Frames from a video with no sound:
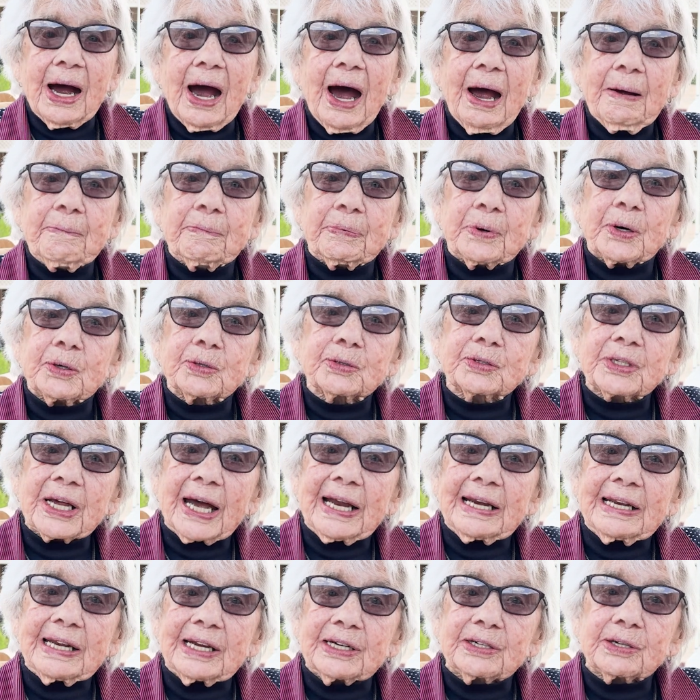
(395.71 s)
I booked
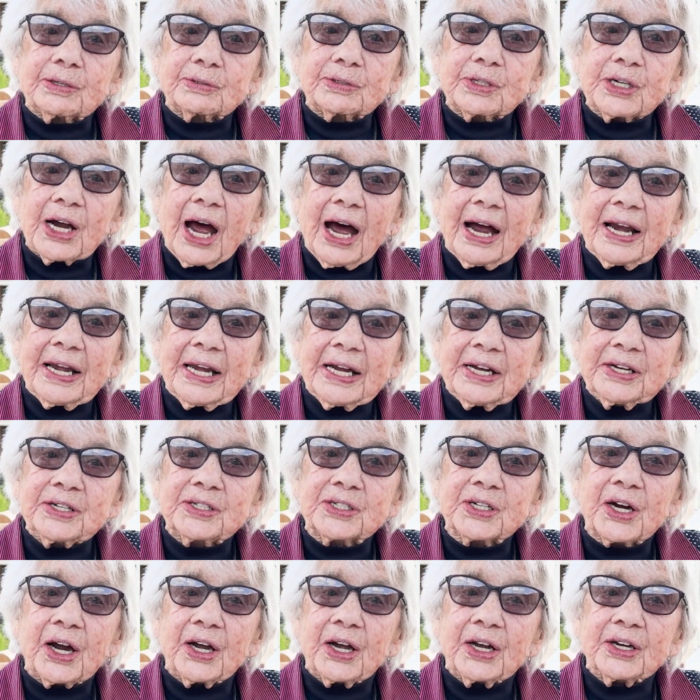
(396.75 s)
that little tiny
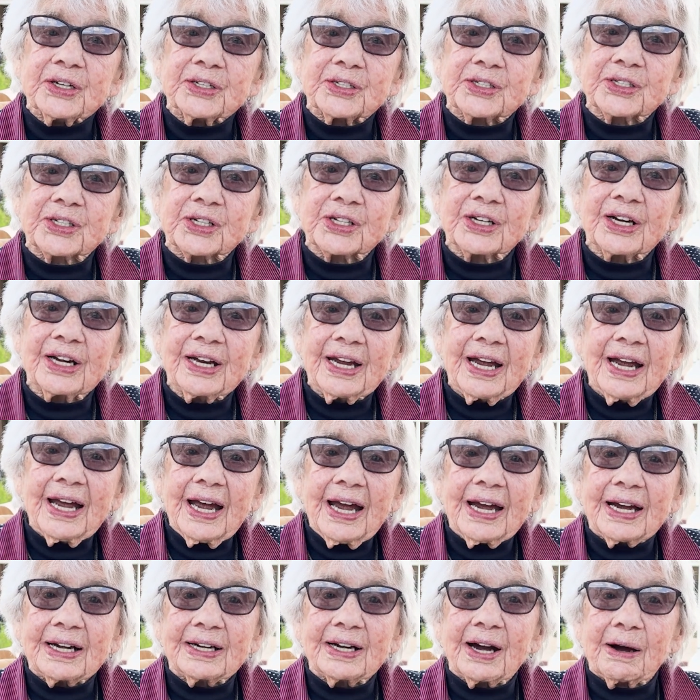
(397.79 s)
church
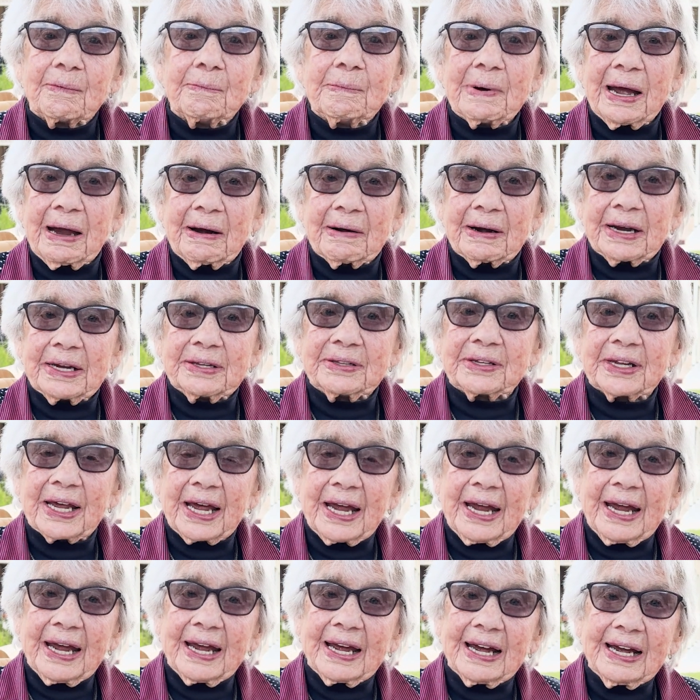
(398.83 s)
and got married
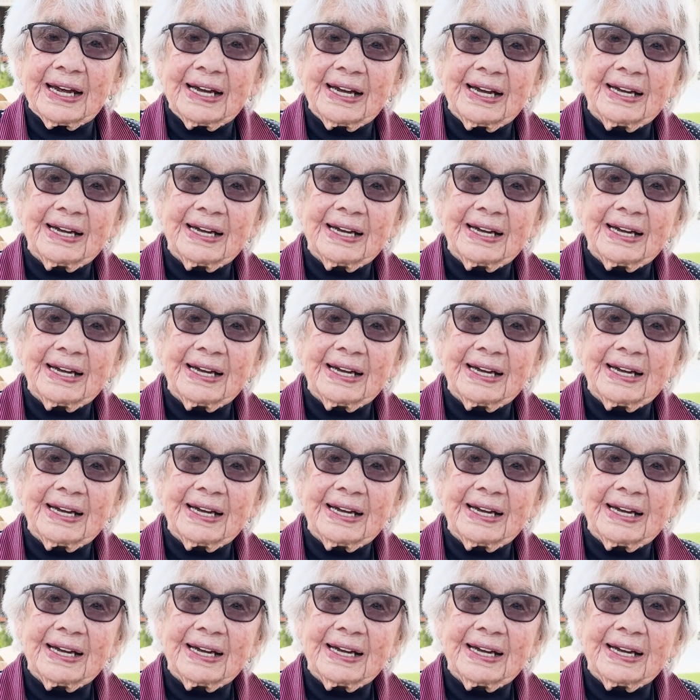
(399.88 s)
there.